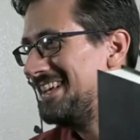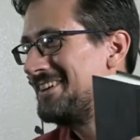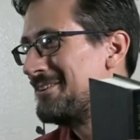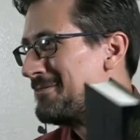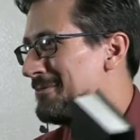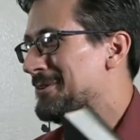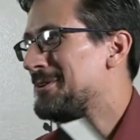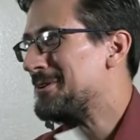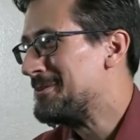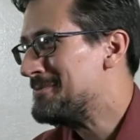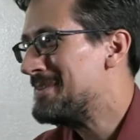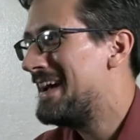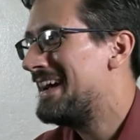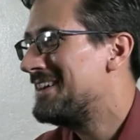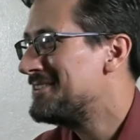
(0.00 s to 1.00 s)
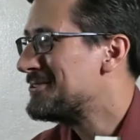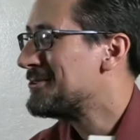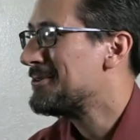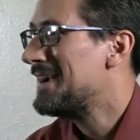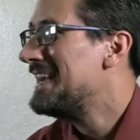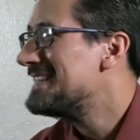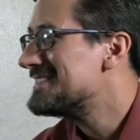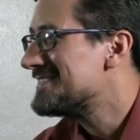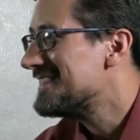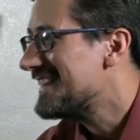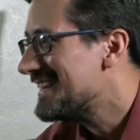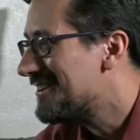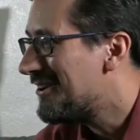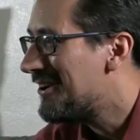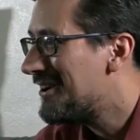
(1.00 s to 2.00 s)
in a room and
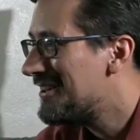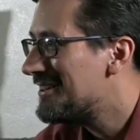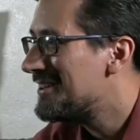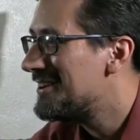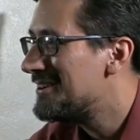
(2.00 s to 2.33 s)
translate all